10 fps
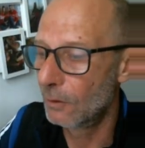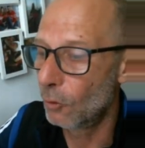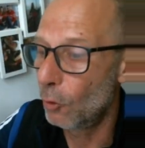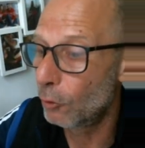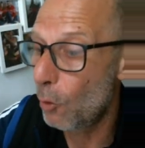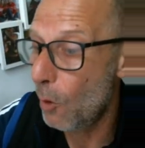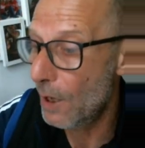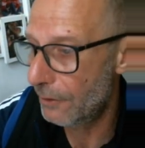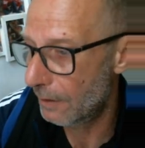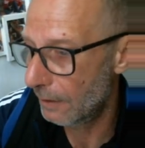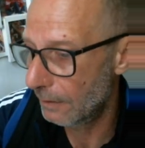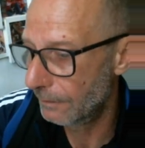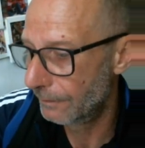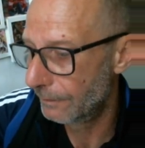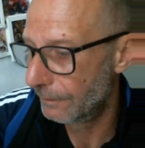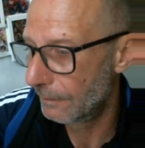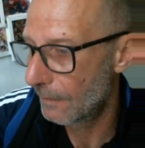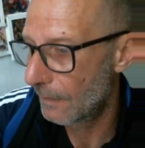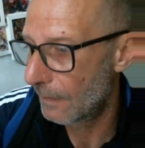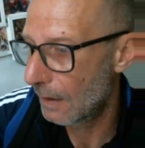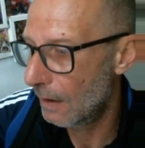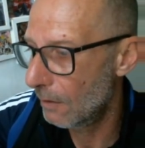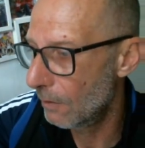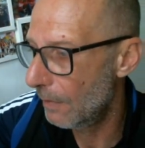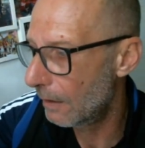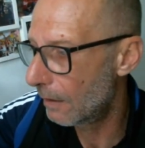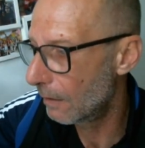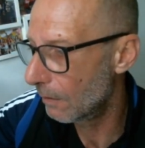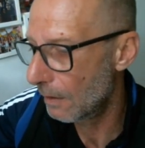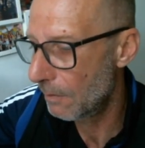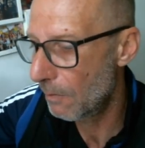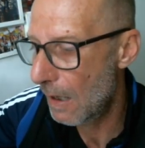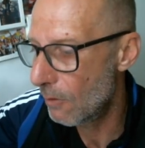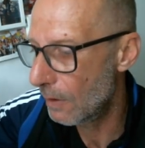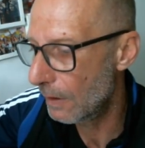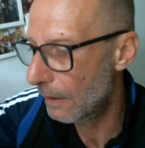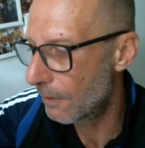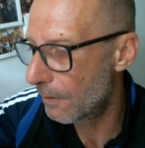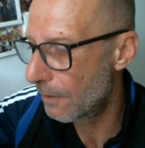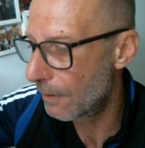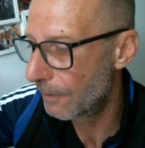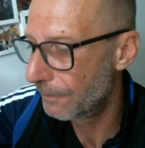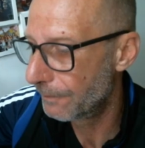Good question. I will make it in the my language.